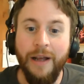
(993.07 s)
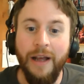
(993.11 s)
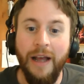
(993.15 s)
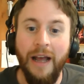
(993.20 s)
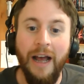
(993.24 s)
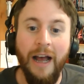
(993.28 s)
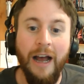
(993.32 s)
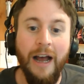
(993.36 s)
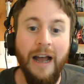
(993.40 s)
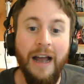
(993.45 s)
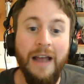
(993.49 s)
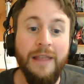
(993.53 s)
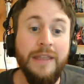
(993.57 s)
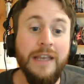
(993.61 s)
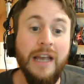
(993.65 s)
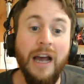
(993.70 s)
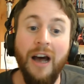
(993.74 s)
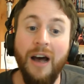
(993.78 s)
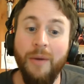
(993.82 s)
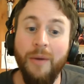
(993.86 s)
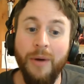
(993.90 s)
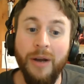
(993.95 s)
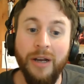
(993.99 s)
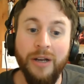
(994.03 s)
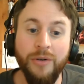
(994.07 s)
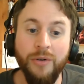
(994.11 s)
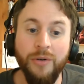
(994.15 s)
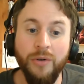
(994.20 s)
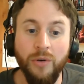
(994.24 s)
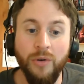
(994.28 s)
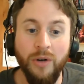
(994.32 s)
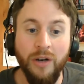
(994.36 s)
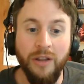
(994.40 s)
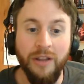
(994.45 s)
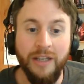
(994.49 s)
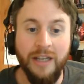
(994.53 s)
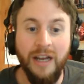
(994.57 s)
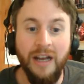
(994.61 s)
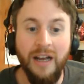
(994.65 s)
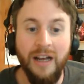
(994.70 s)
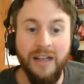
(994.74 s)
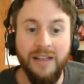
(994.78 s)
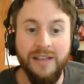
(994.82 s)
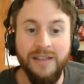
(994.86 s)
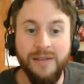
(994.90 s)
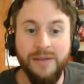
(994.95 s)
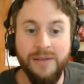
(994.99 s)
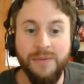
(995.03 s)
And the artwork on all of the
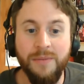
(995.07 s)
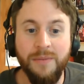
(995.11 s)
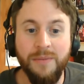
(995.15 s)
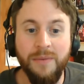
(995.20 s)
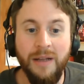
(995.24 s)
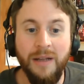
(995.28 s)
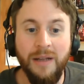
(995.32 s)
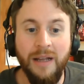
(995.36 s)
cards,